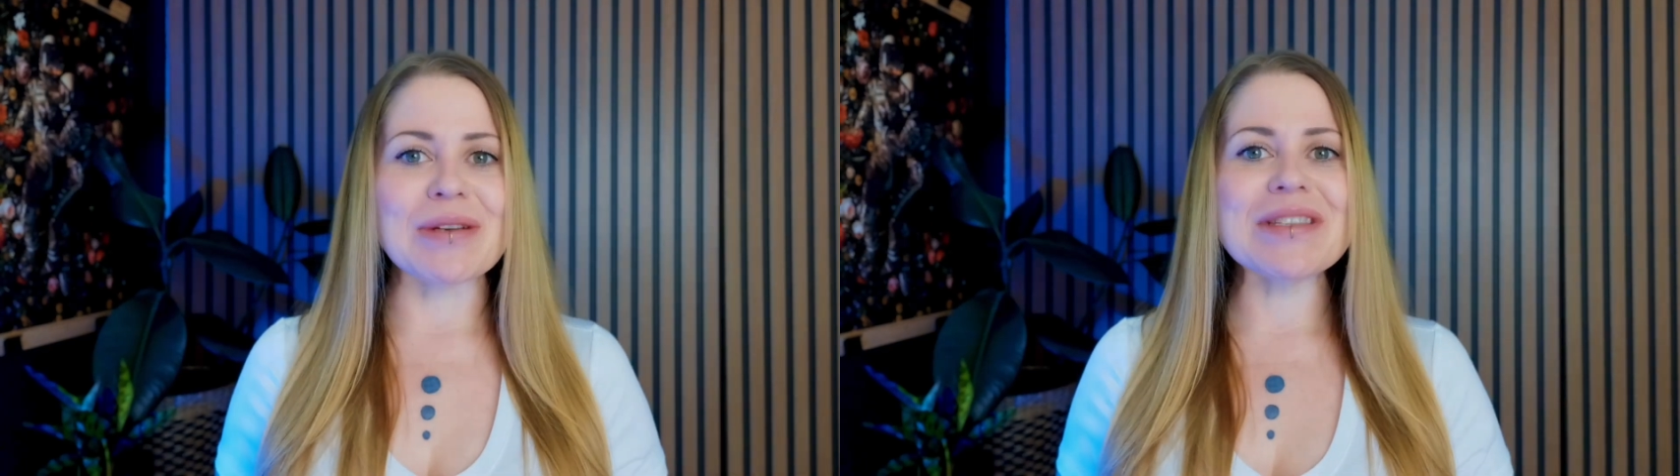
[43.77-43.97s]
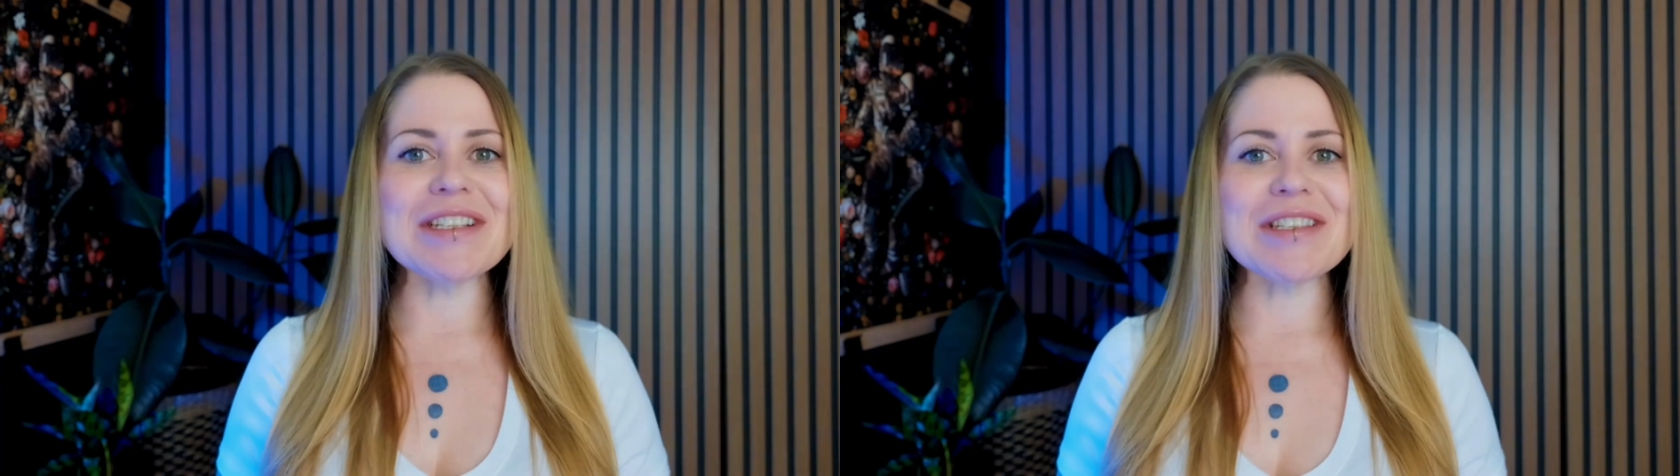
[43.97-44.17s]

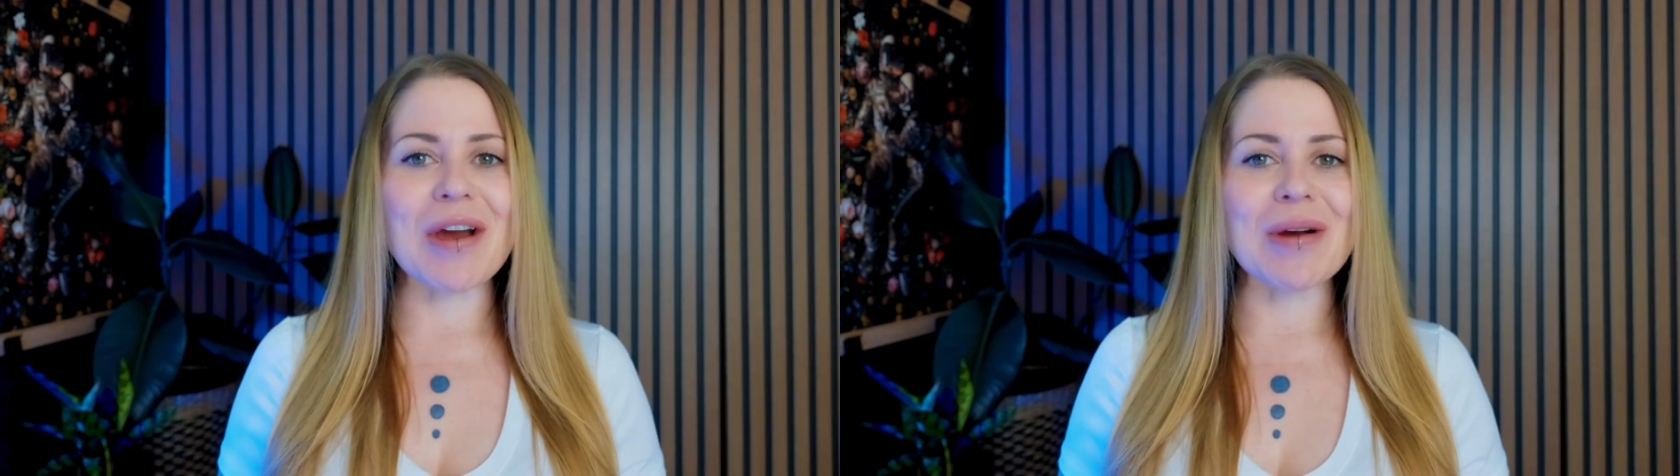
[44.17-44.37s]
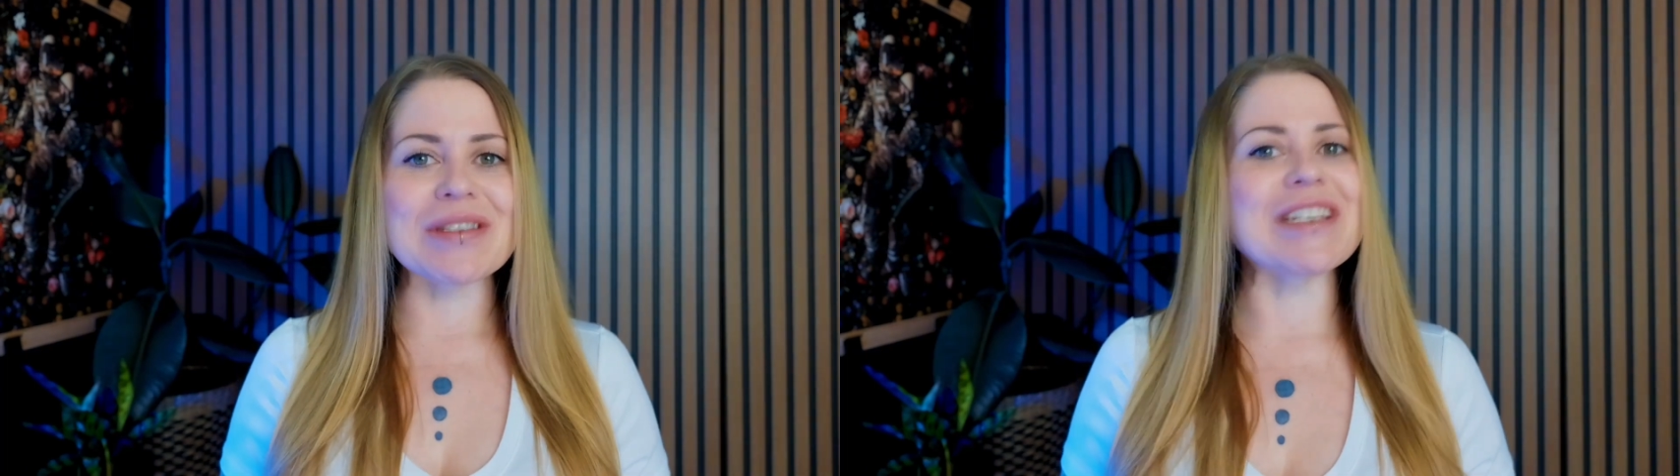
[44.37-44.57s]
use these
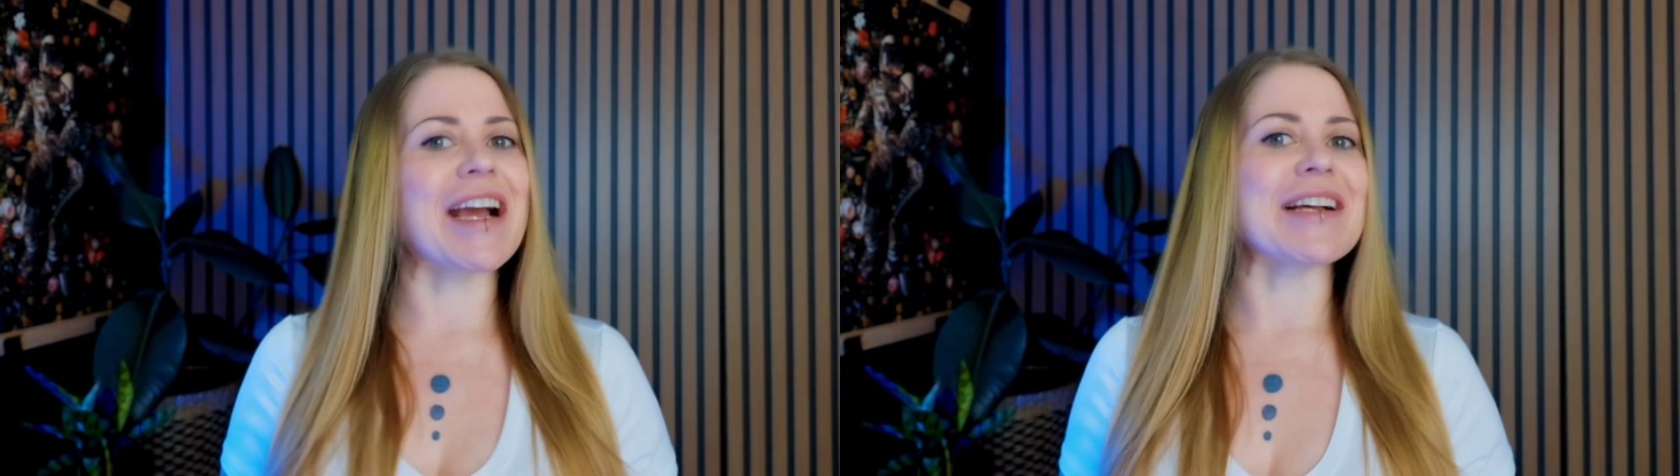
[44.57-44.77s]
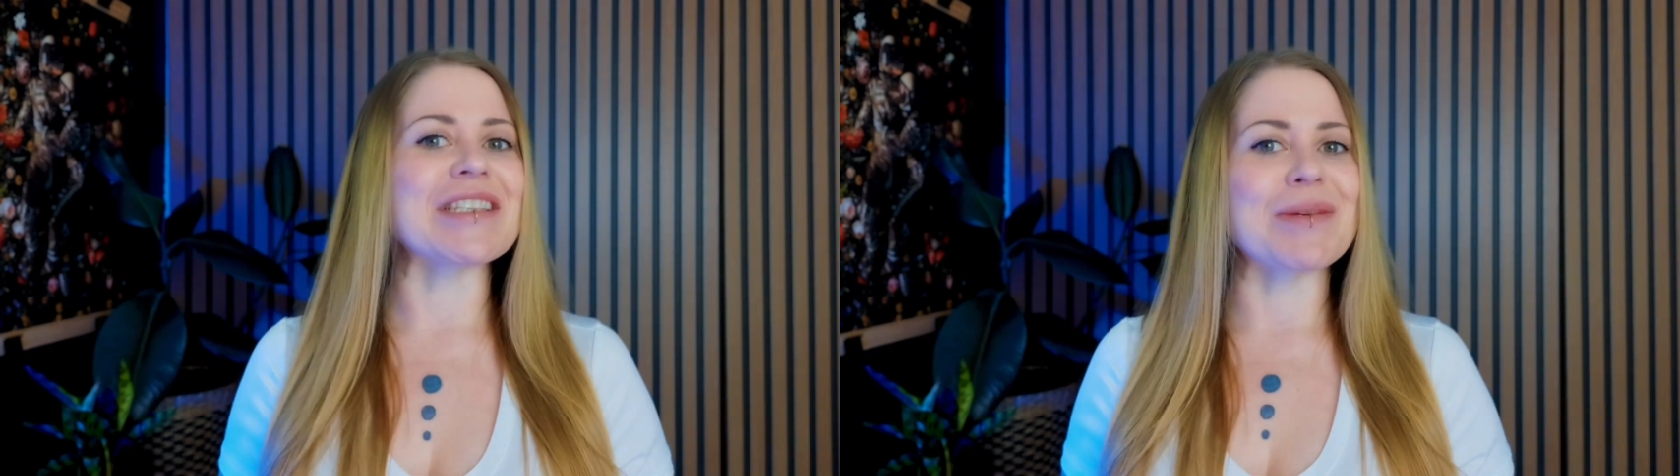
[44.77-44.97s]
codes to
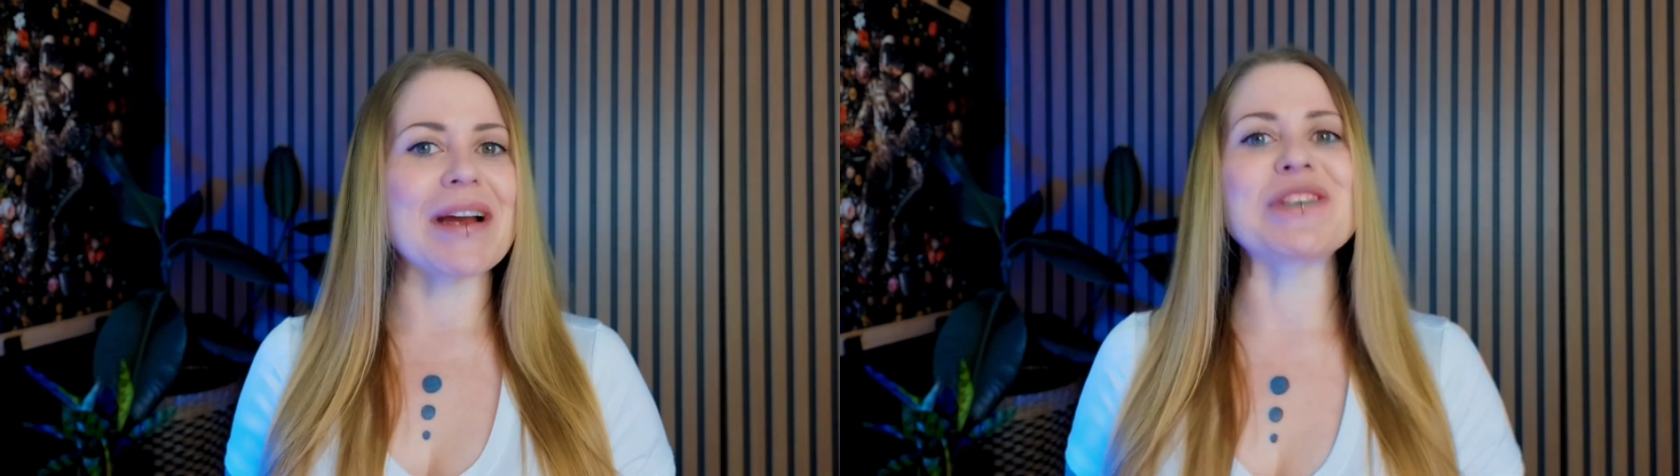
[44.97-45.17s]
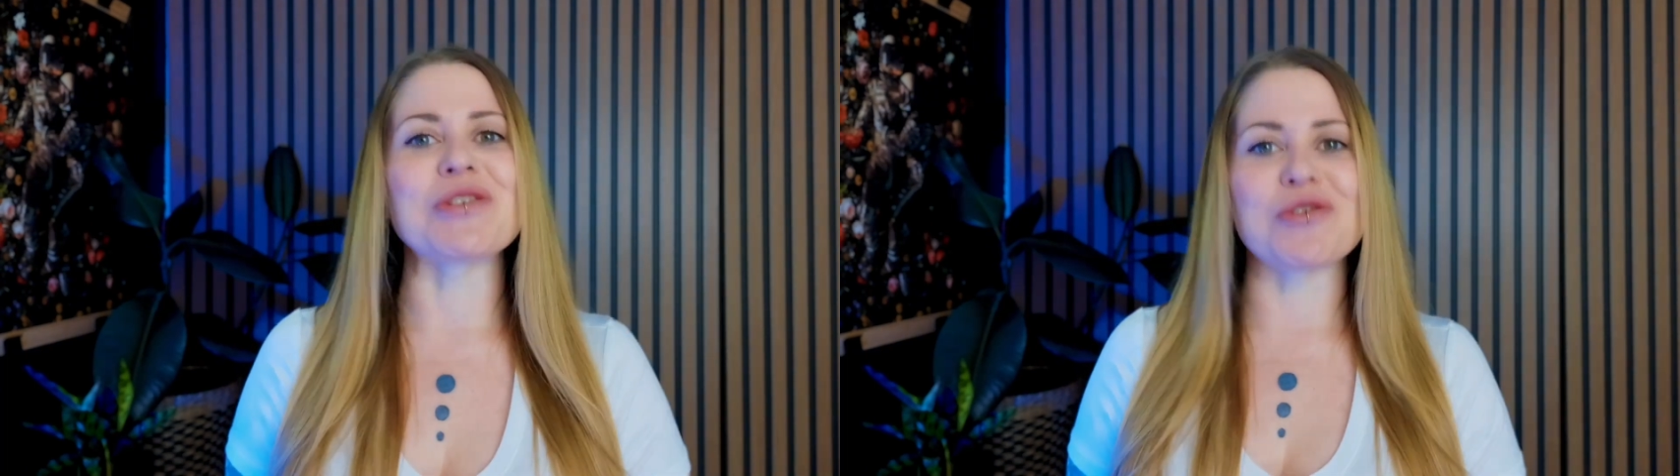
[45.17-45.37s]

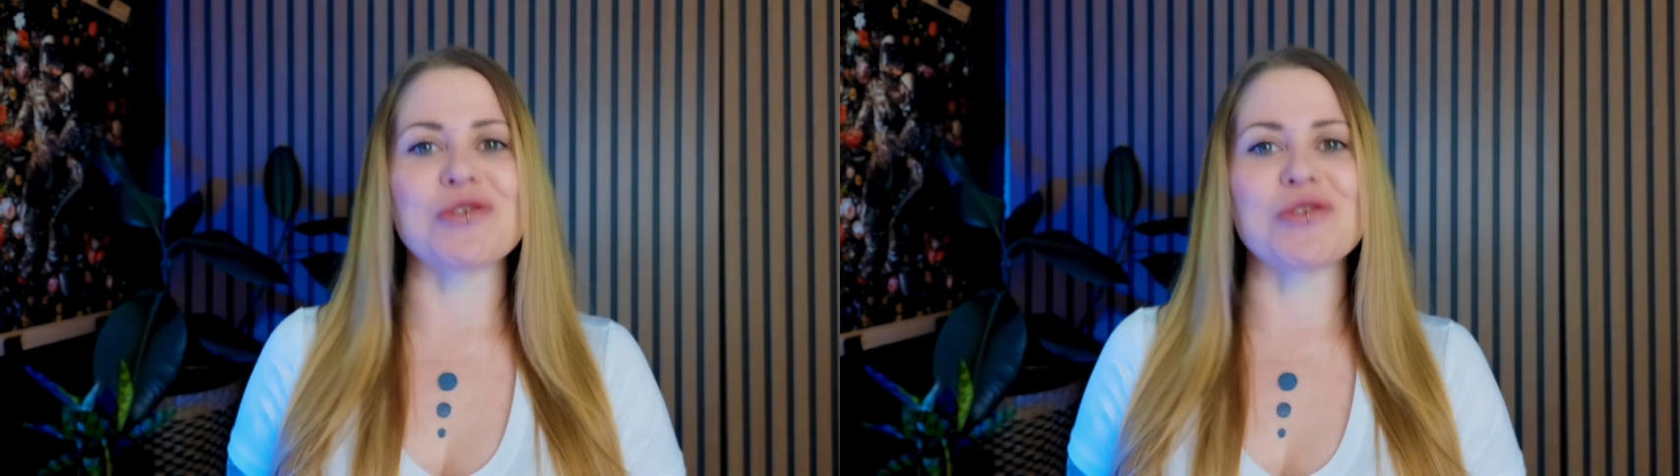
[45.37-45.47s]
customize your